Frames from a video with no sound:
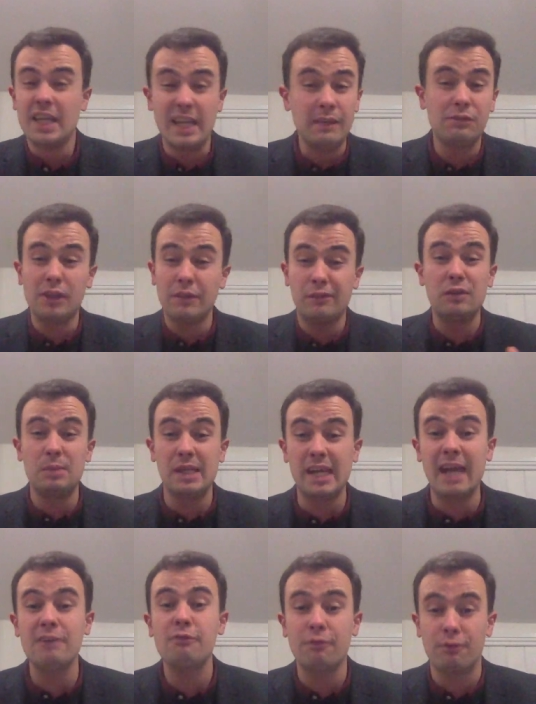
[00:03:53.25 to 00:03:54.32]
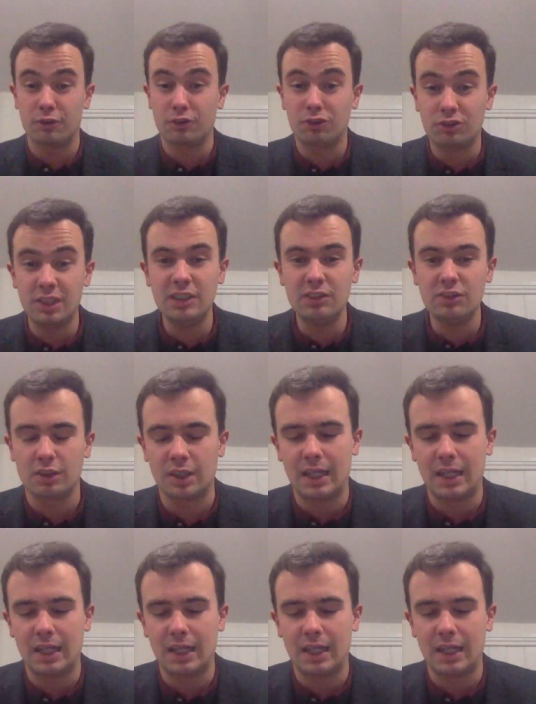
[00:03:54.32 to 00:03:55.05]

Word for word: even if he'd been out for the season